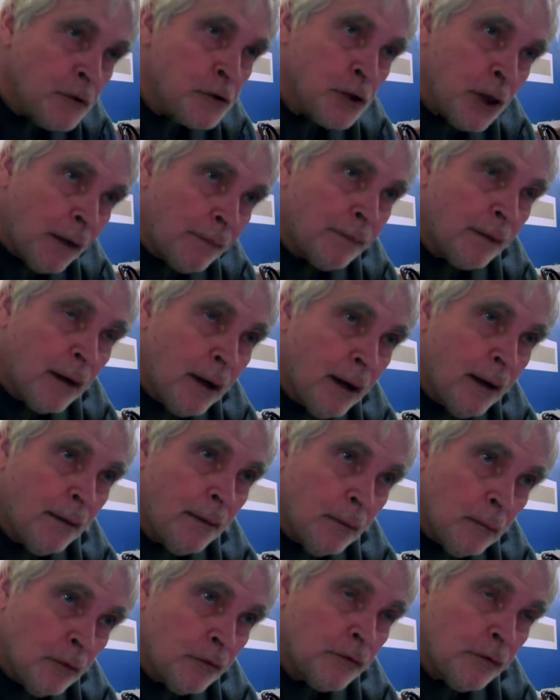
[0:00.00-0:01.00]
shot the guy
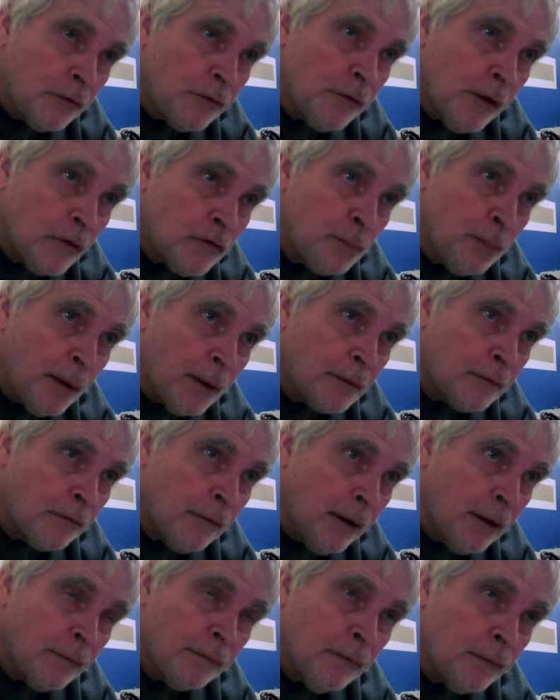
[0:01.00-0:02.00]
that was the suspect
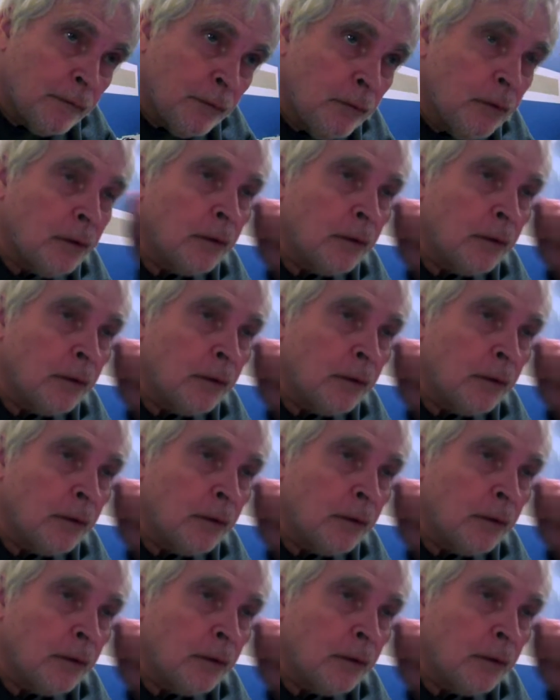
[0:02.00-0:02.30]
right at the door.